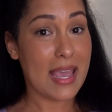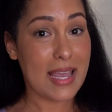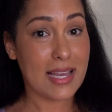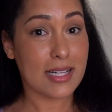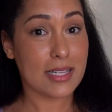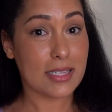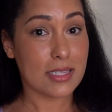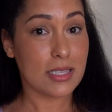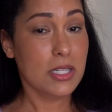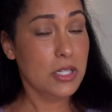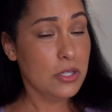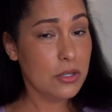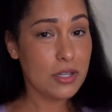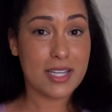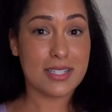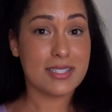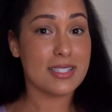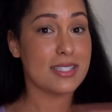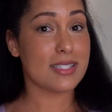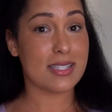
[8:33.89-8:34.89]
ankle,
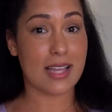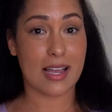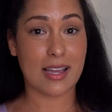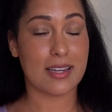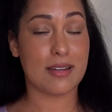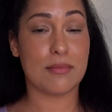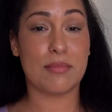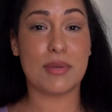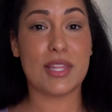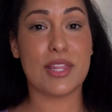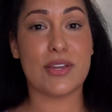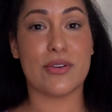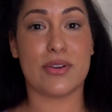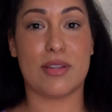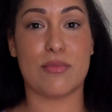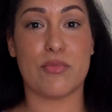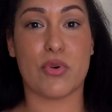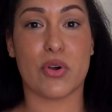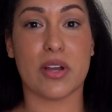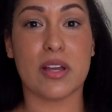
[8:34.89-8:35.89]
because it's not gonna be there
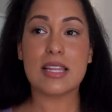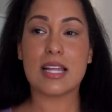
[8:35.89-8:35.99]
anymore.